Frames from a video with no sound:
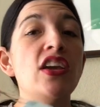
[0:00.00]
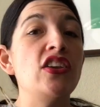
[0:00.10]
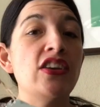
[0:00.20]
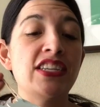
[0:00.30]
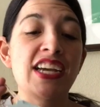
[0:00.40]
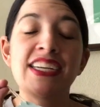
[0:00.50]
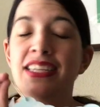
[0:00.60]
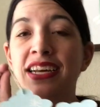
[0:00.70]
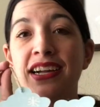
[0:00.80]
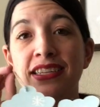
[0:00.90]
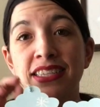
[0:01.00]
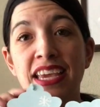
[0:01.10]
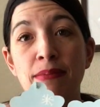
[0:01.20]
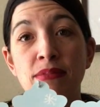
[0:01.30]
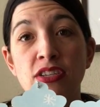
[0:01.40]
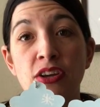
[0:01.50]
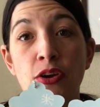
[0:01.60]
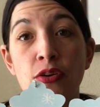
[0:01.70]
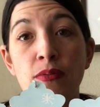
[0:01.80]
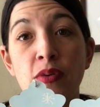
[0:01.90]
You could change the color scheme to
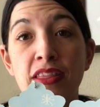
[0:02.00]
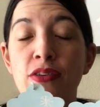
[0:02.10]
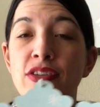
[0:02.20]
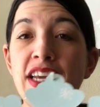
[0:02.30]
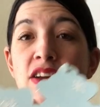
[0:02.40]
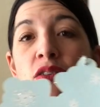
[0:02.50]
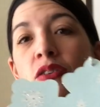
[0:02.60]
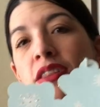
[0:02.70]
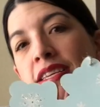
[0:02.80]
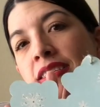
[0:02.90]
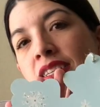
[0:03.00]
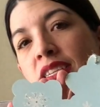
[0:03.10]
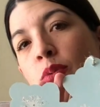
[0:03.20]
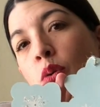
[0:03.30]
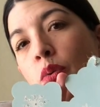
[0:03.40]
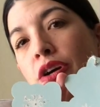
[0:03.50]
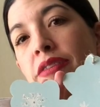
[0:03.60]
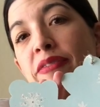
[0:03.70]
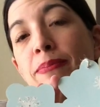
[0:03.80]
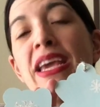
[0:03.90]
go with your decor. This is just what
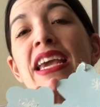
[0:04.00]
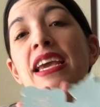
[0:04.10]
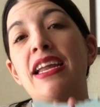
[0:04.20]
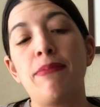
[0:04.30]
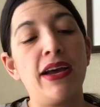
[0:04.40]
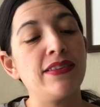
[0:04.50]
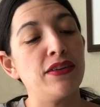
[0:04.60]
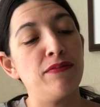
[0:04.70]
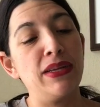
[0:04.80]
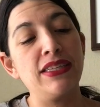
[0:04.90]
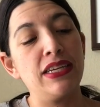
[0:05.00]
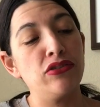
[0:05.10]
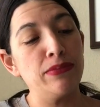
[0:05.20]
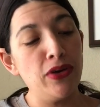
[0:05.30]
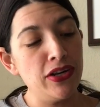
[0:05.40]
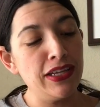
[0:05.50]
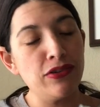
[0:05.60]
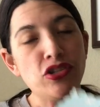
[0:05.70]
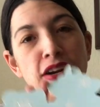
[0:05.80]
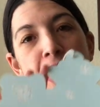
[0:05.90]
works for me and my sort of mid-century modern
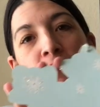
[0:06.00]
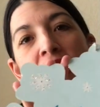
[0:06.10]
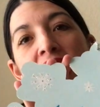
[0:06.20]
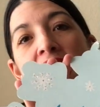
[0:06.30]
little tree.